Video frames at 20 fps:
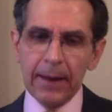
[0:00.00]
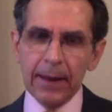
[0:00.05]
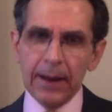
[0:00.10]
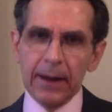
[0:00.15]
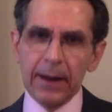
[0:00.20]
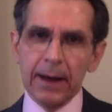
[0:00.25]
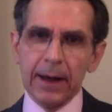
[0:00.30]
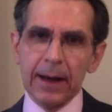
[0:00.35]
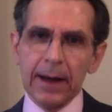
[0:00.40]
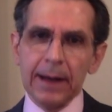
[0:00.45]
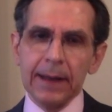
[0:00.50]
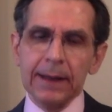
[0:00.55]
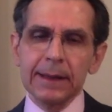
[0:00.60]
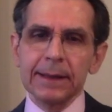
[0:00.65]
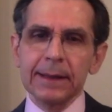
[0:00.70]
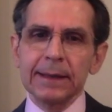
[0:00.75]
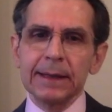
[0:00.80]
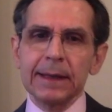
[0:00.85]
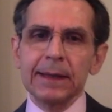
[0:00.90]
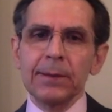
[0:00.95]

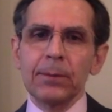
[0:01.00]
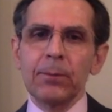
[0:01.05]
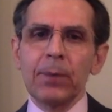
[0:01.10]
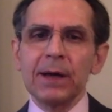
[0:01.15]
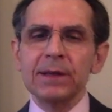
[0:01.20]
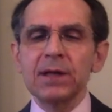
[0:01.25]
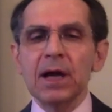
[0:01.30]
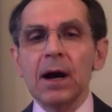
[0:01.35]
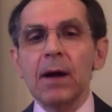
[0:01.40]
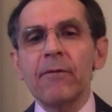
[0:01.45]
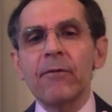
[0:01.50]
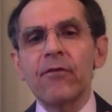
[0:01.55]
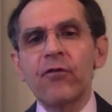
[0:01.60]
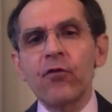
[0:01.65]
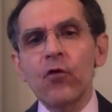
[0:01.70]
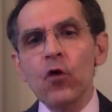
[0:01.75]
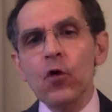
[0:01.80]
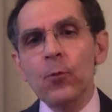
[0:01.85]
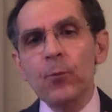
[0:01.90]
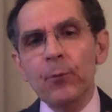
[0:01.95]
but there are
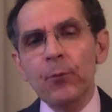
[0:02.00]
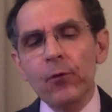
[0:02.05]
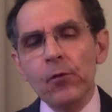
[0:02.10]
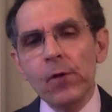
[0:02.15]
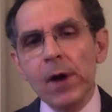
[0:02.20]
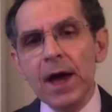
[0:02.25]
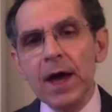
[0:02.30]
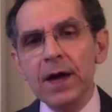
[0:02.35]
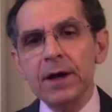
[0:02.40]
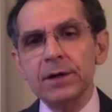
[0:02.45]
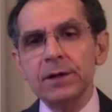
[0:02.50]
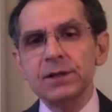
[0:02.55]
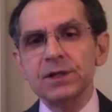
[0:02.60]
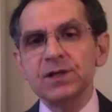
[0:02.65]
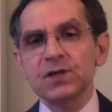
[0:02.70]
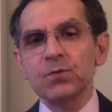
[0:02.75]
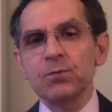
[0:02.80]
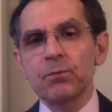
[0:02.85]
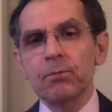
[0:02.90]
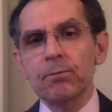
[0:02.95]
four
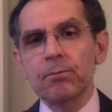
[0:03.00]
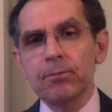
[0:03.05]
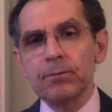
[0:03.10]
players